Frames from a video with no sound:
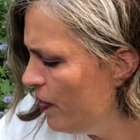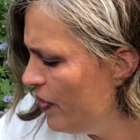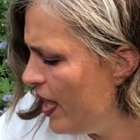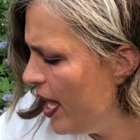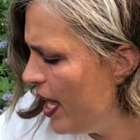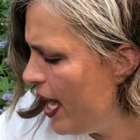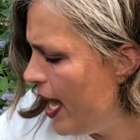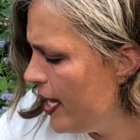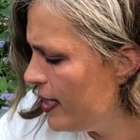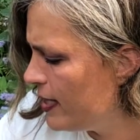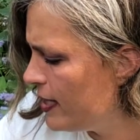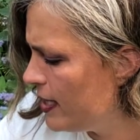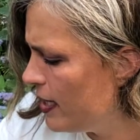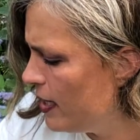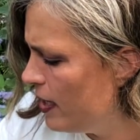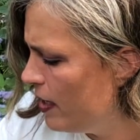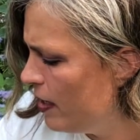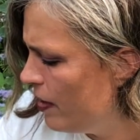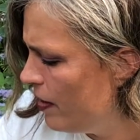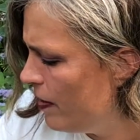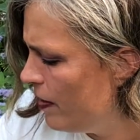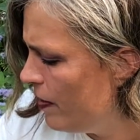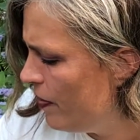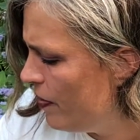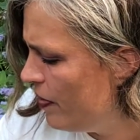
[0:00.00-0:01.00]
that
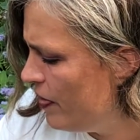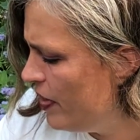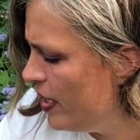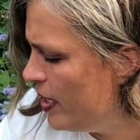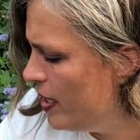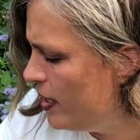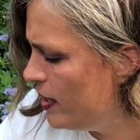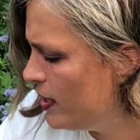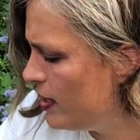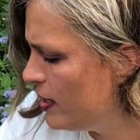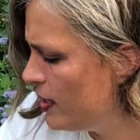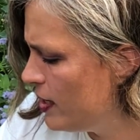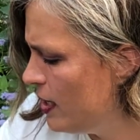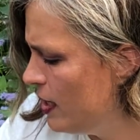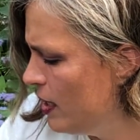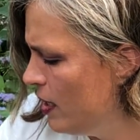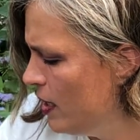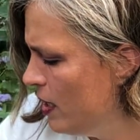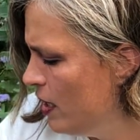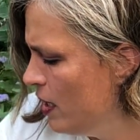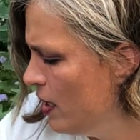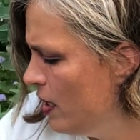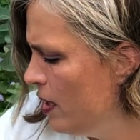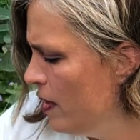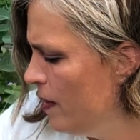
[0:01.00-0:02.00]
this
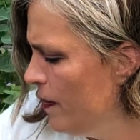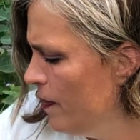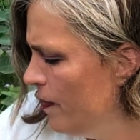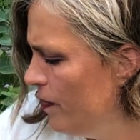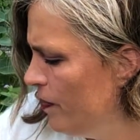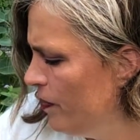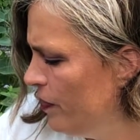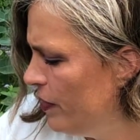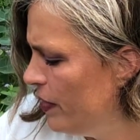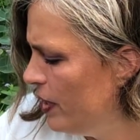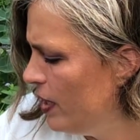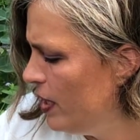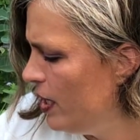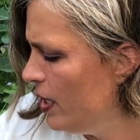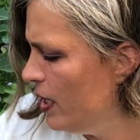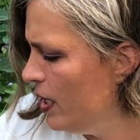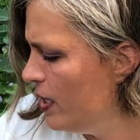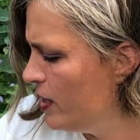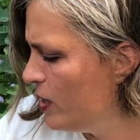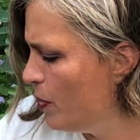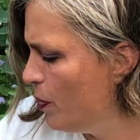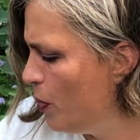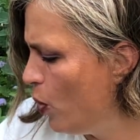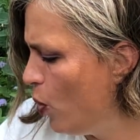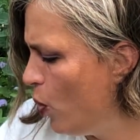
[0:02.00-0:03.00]

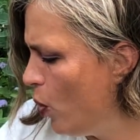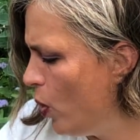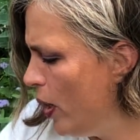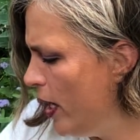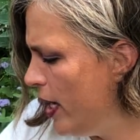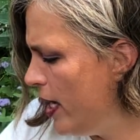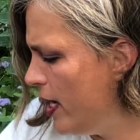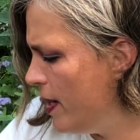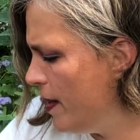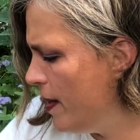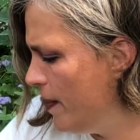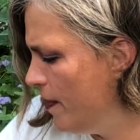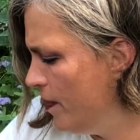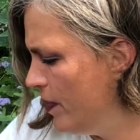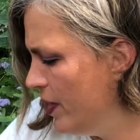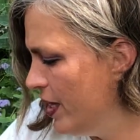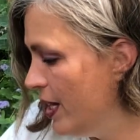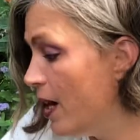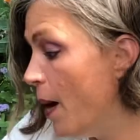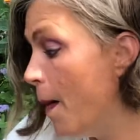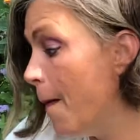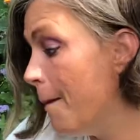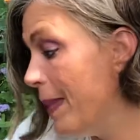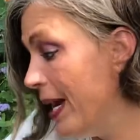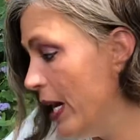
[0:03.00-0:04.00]
is a boy,
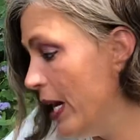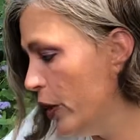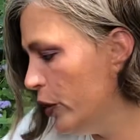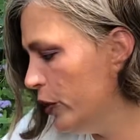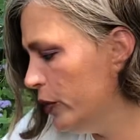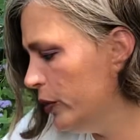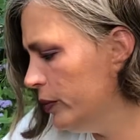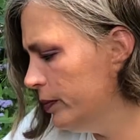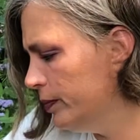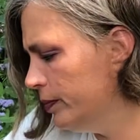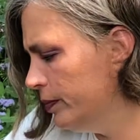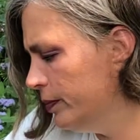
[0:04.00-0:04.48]
a male.